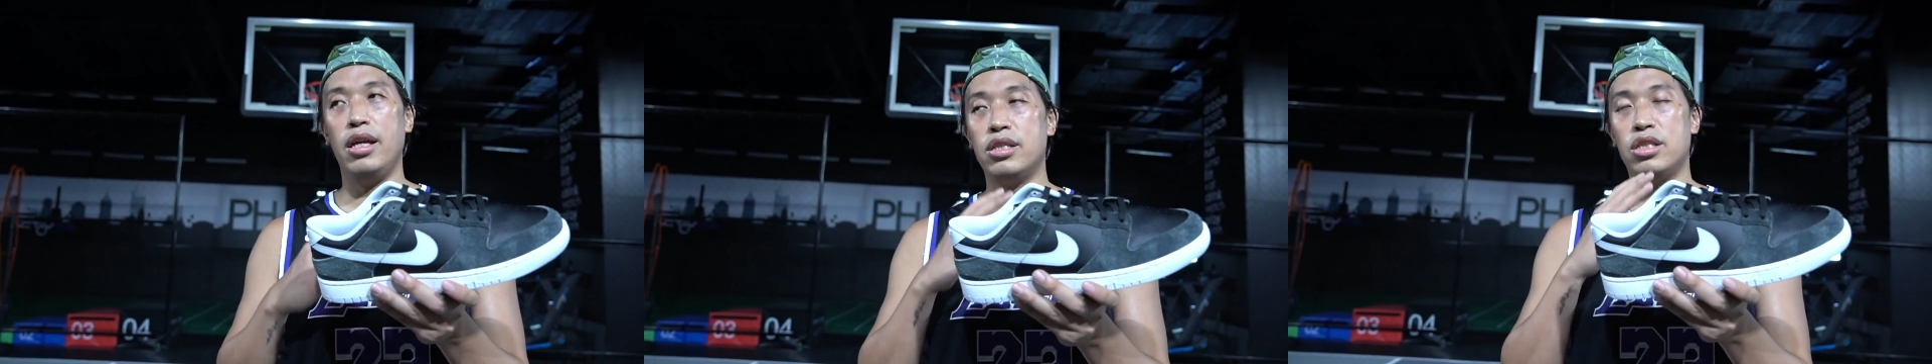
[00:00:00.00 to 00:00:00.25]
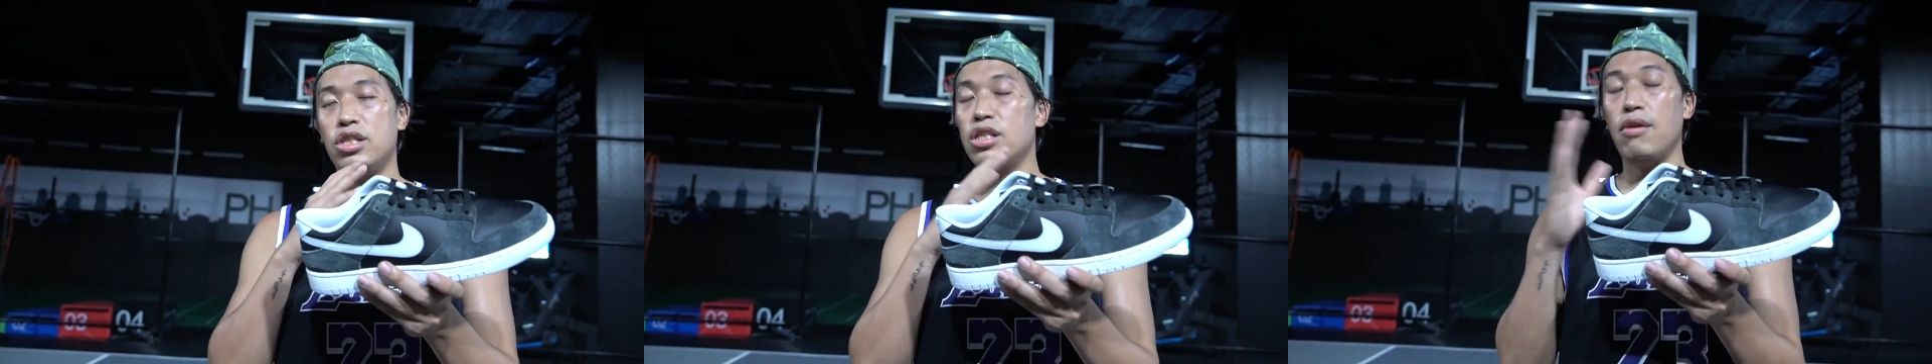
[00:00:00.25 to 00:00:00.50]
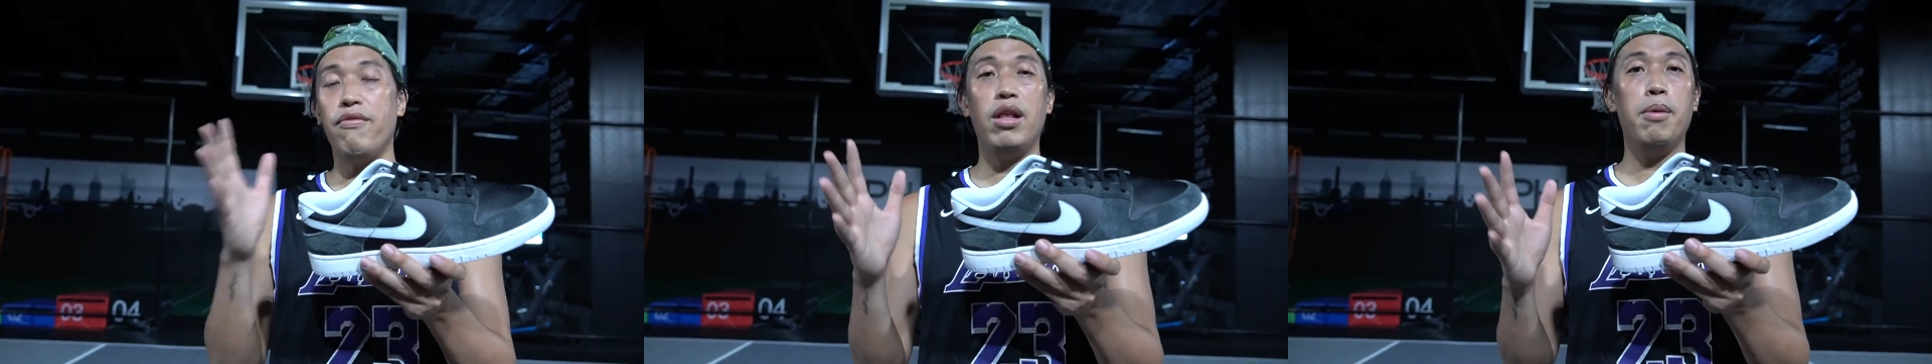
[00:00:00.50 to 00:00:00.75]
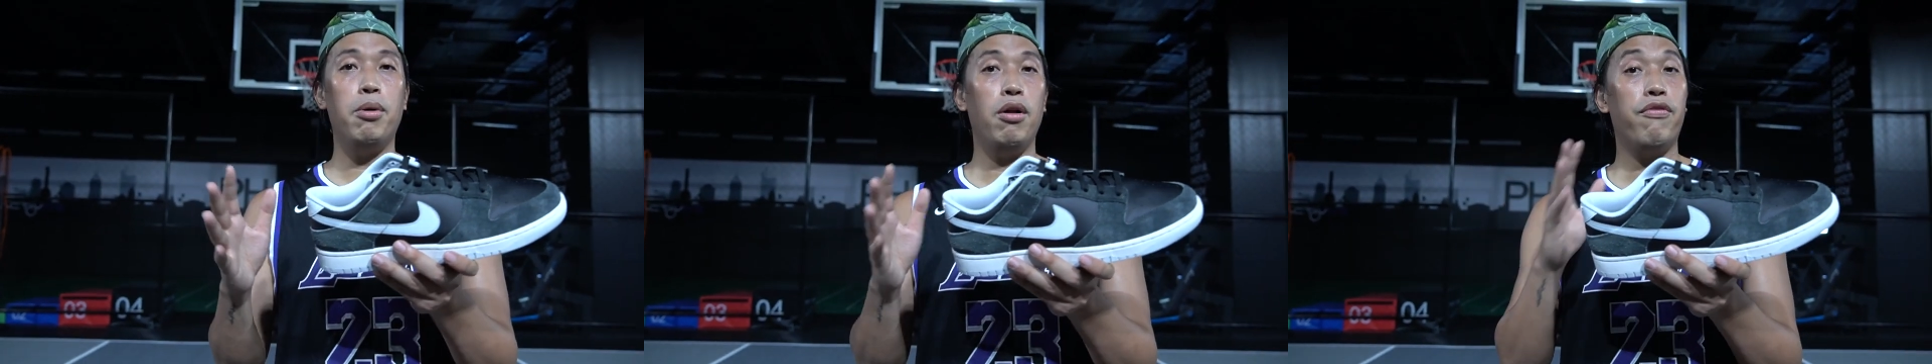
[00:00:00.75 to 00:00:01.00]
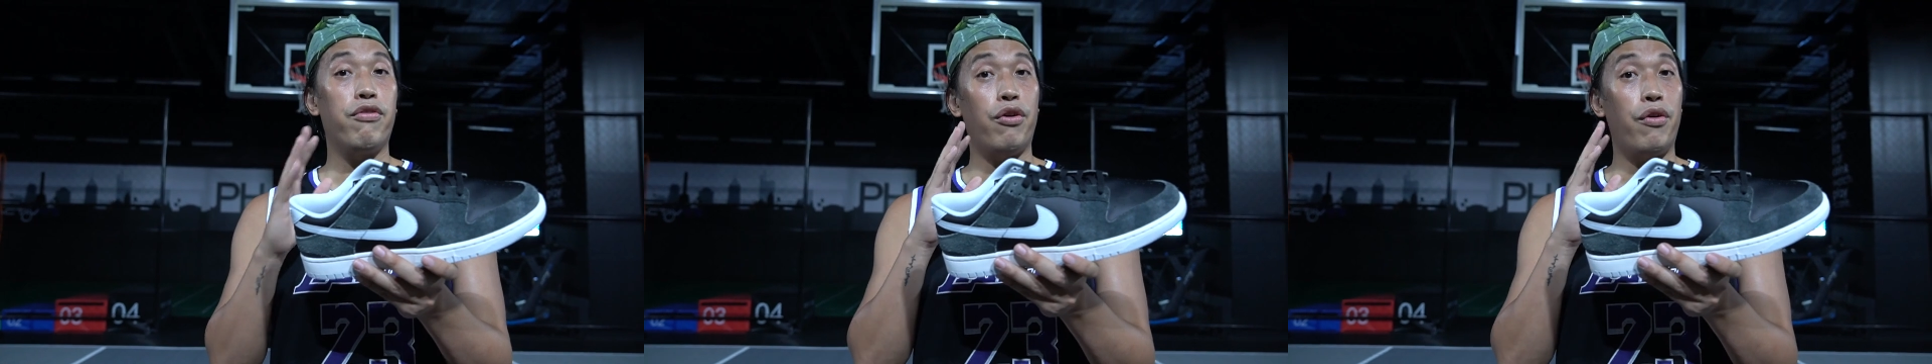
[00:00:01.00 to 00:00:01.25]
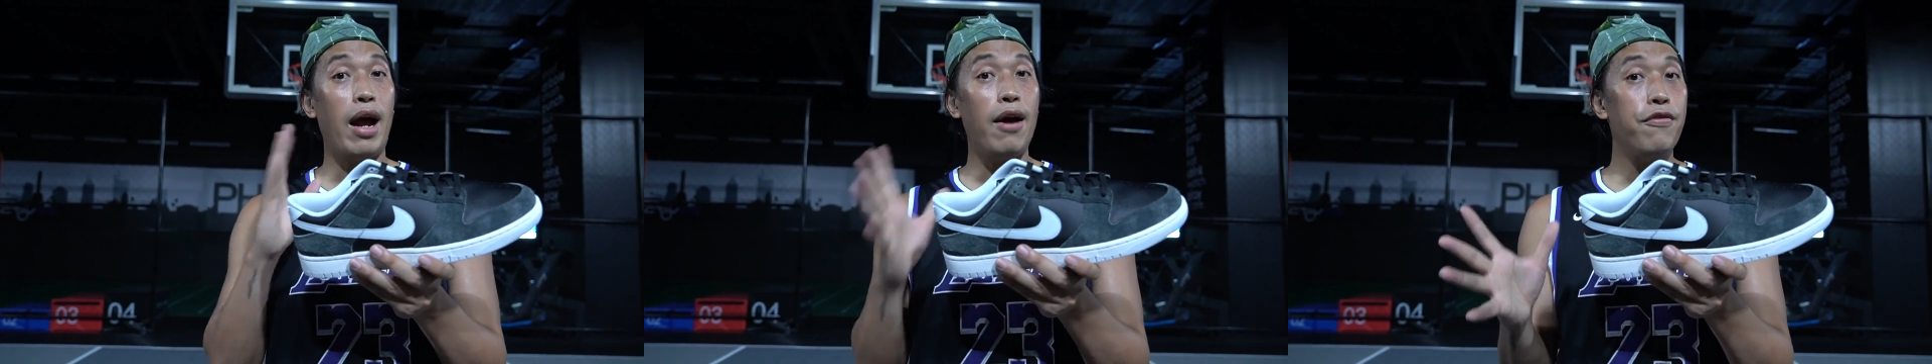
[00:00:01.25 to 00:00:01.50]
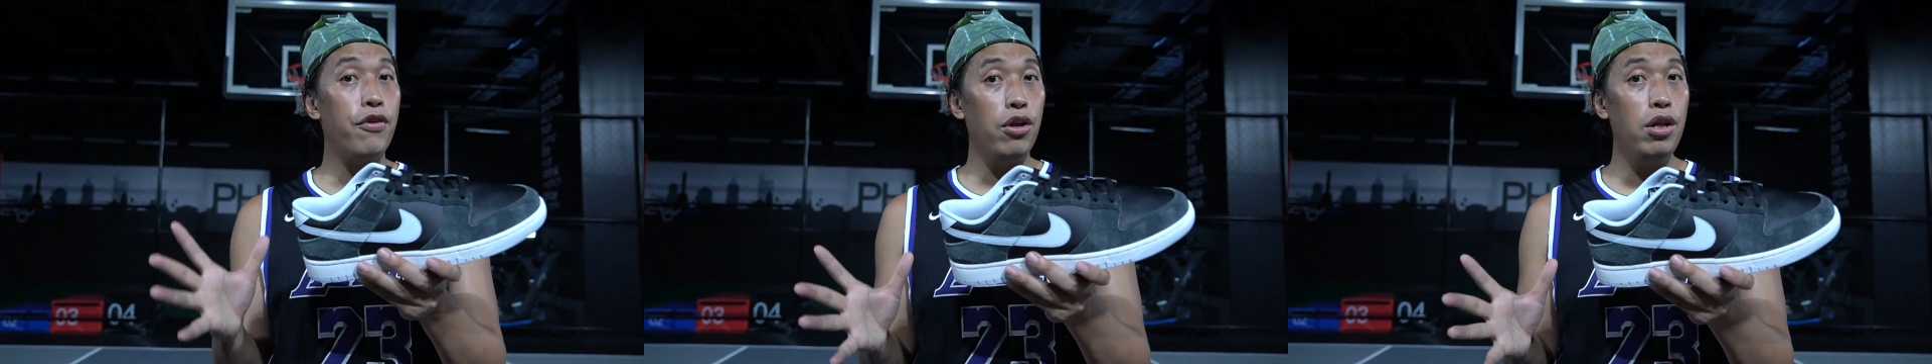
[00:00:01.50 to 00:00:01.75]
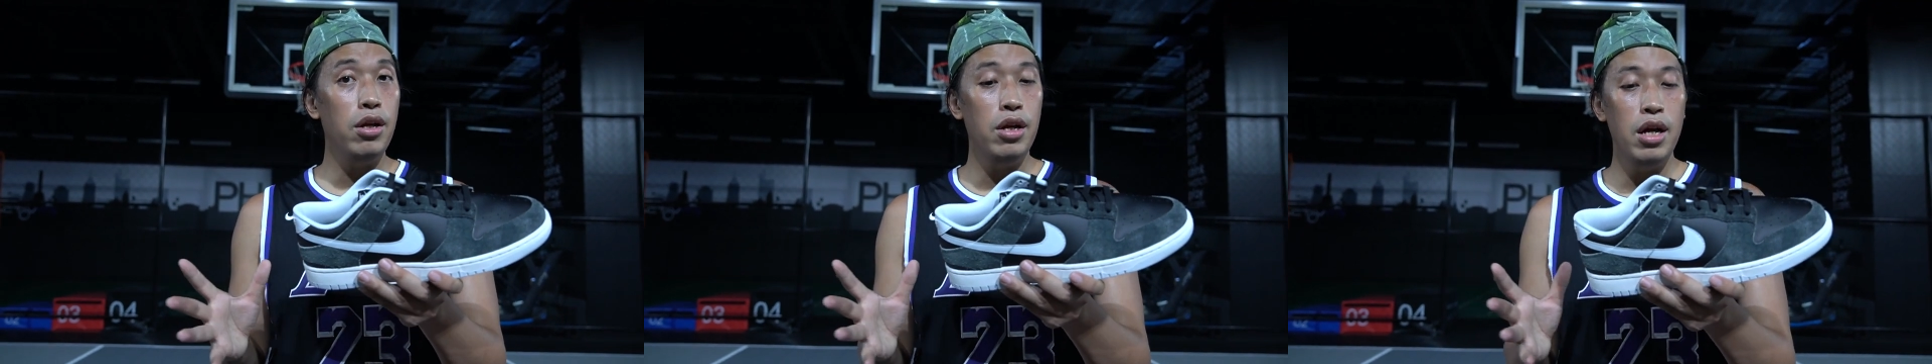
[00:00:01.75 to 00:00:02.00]
it's just available for a
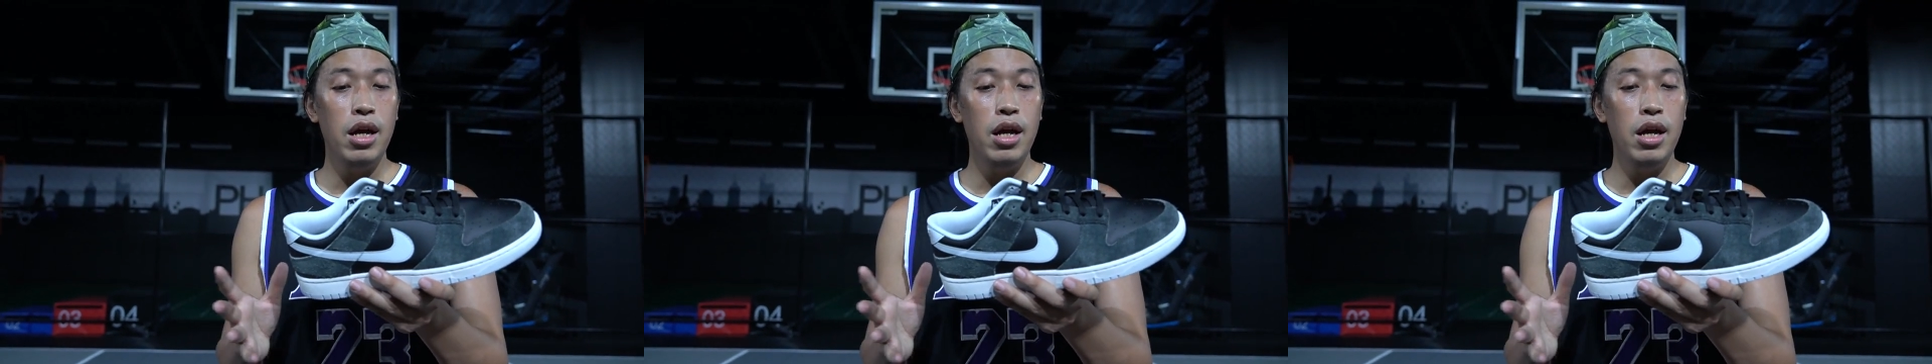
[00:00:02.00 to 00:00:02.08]
raffle.